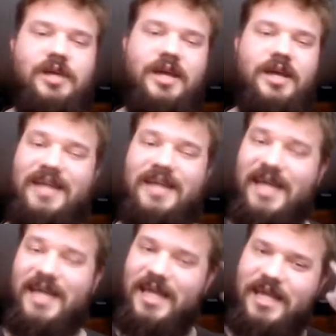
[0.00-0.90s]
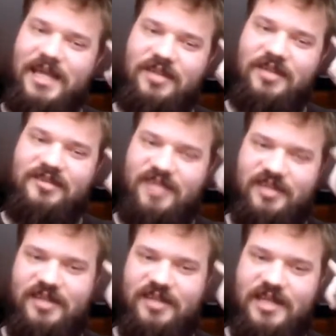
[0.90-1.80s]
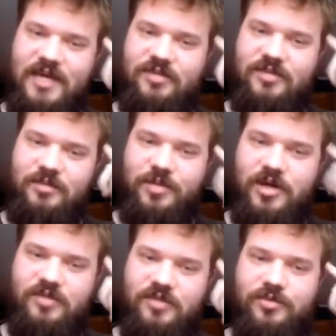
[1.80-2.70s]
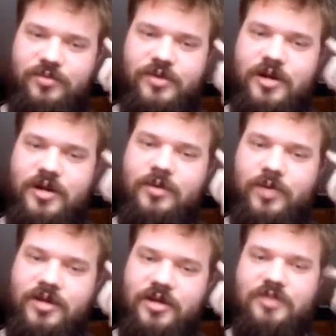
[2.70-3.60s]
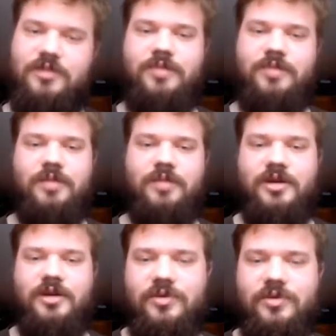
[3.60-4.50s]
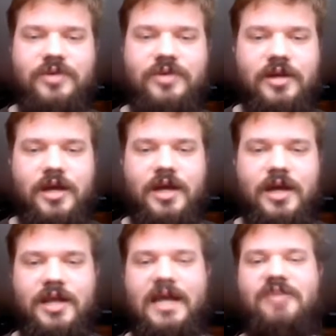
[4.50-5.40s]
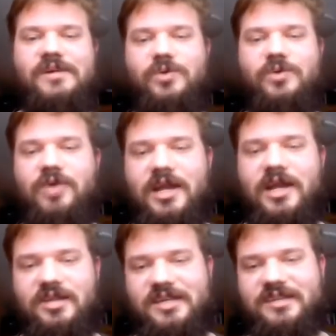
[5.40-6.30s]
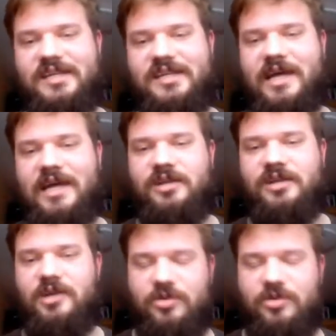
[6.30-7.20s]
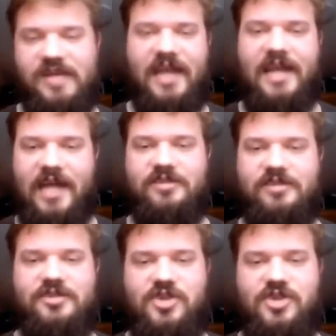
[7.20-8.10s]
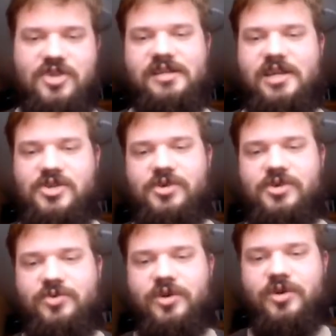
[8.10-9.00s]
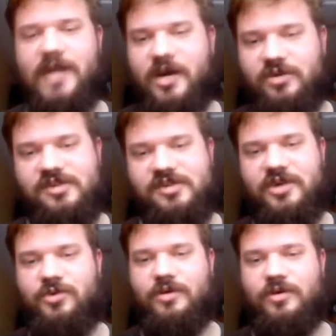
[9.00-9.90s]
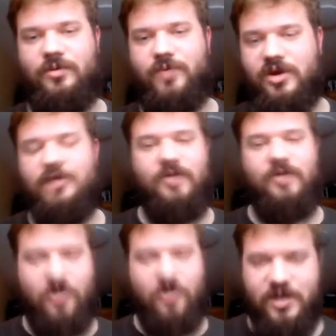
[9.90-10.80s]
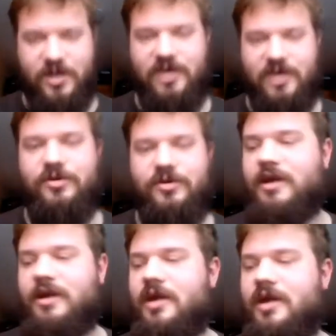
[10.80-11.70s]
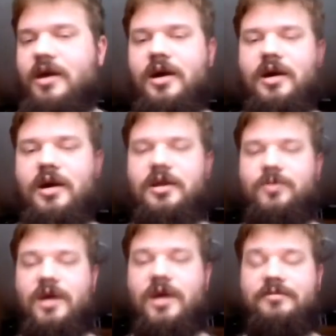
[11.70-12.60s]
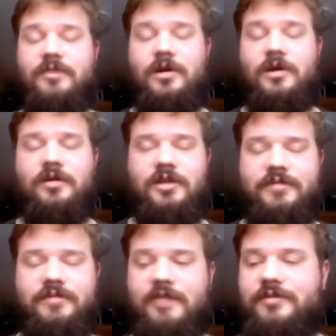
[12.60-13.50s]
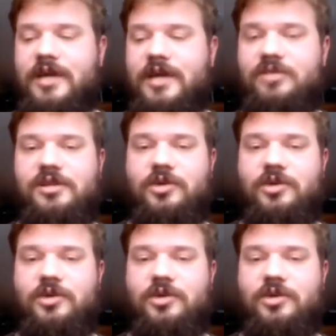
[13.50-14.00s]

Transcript: Hey, that's 60,000 pods over 100 pod per node. That's already 60,000 nodes, and that's just the initial rollout. So we're already over the 5,000 nodes